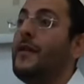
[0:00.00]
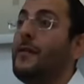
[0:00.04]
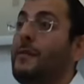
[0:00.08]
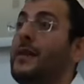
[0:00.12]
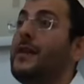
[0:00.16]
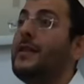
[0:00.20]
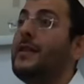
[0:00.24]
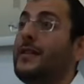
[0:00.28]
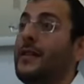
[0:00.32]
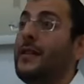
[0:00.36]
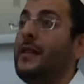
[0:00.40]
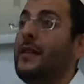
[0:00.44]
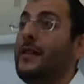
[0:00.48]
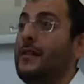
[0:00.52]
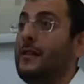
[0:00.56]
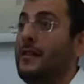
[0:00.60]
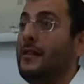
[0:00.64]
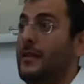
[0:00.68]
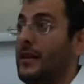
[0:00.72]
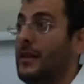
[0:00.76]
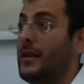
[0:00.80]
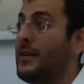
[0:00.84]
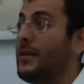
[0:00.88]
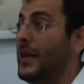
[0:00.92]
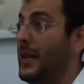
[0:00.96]
for misa?
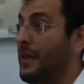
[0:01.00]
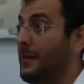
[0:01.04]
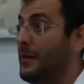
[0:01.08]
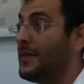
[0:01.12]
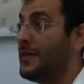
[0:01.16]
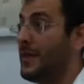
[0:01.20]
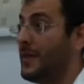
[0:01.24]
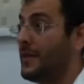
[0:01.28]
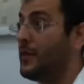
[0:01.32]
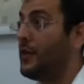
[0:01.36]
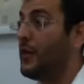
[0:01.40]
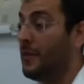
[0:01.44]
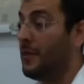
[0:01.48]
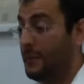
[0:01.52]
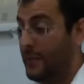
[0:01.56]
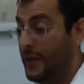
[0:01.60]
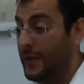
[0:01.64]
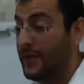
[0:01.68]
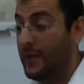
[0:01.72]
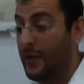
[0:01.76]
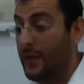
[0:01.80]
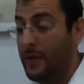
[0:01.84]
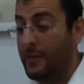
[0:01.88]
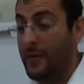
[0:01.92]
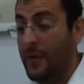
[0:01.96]
It seems there's not a,
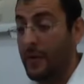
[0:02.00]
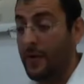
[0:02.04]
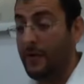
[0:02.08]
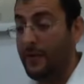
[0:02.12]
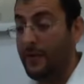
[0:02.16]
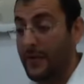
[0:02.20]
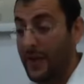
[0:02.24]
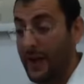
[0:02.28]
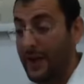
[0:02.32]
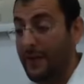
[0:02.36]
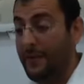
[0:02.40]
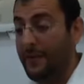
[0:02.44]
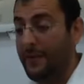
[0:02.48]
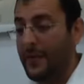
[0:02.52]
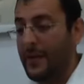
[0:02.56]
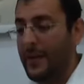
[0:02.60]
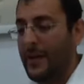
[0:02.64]
there's not a bor of ten.